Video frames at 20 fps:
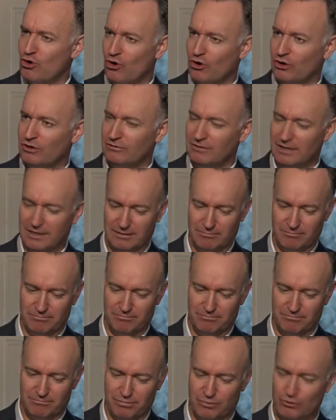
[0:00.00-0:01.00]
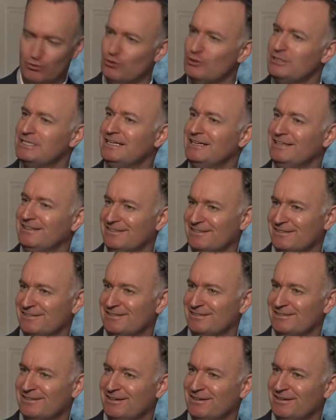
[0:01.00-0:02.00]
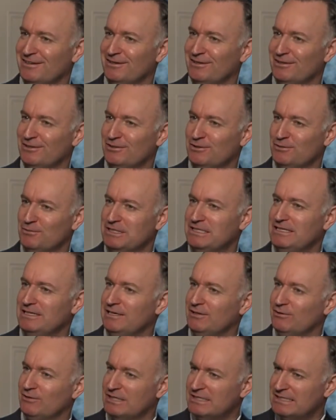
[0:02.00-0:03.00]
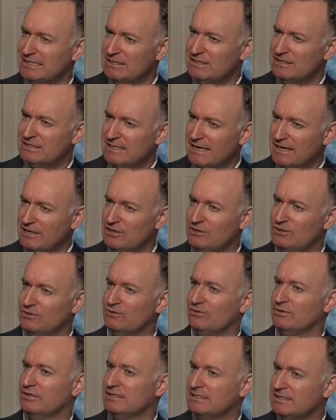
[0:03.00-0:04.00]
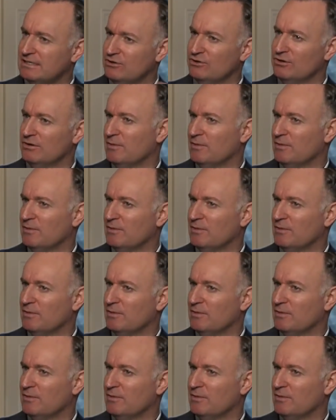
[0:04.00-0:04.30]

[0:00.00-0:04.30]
on like proteins to material that's inside you, that's in your